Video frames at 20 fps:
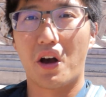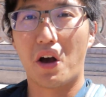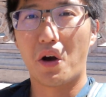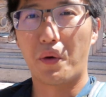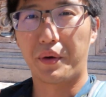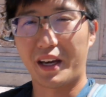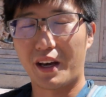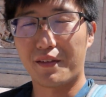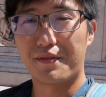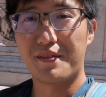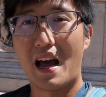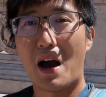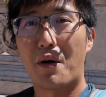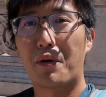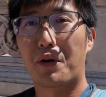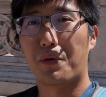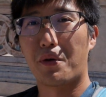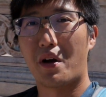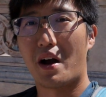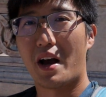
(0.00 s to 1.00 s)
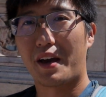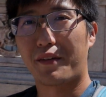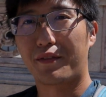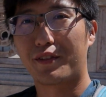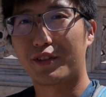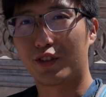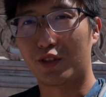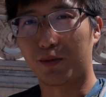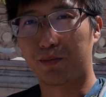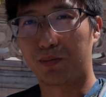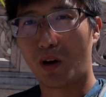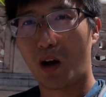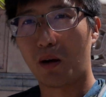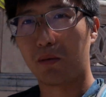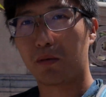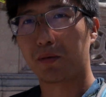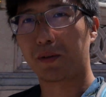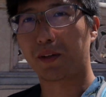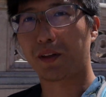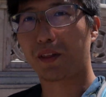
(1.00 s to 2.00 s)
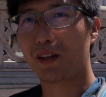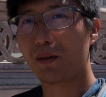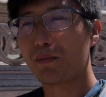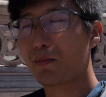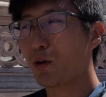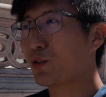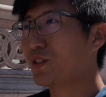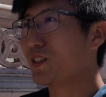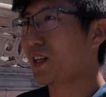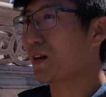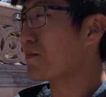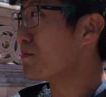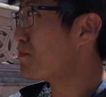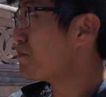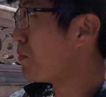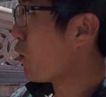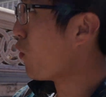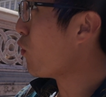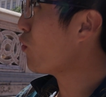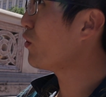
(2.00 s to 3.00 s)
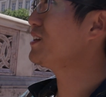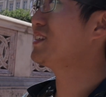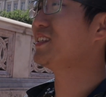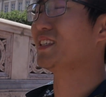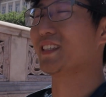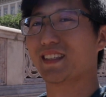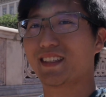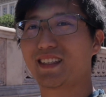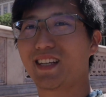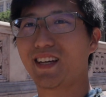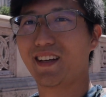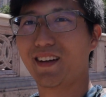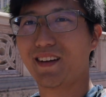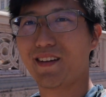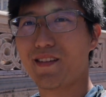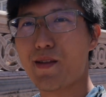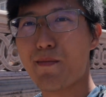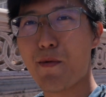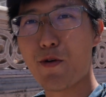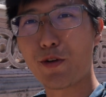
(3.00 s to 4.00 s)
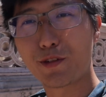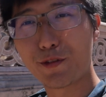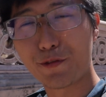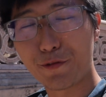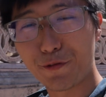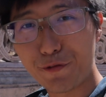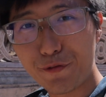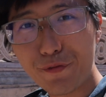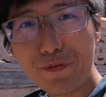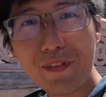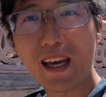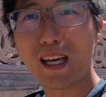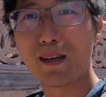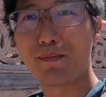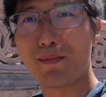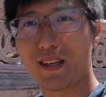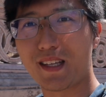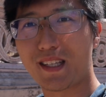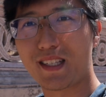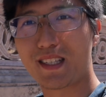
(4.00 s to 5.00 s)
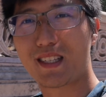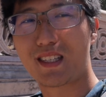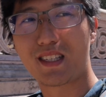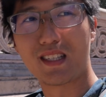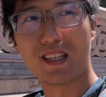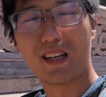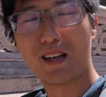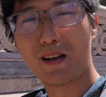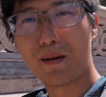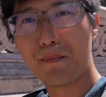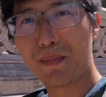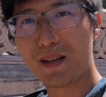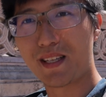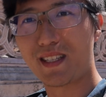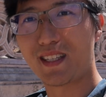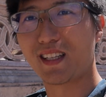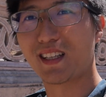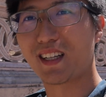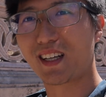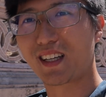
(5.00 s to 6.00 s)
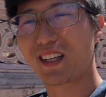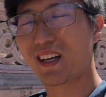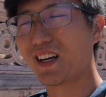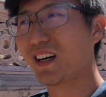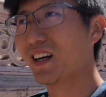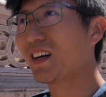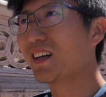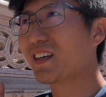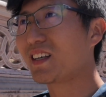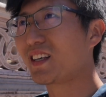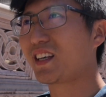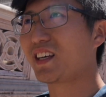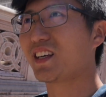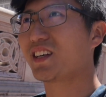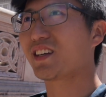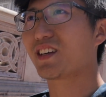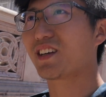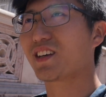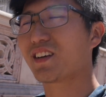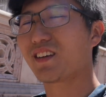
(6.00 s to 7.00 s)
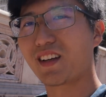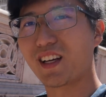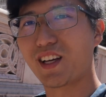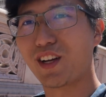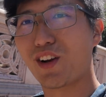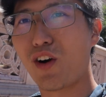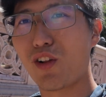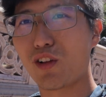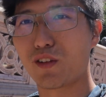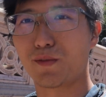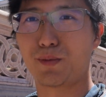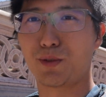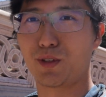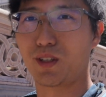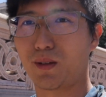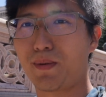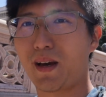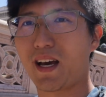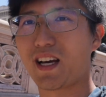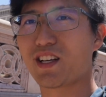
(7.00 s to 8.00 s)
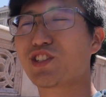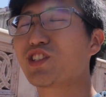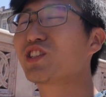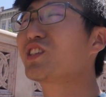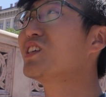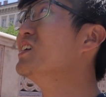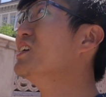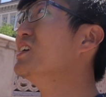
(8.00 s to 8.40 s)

We have now arrived to probably the most important, the most famous basilica here in all of Budapest.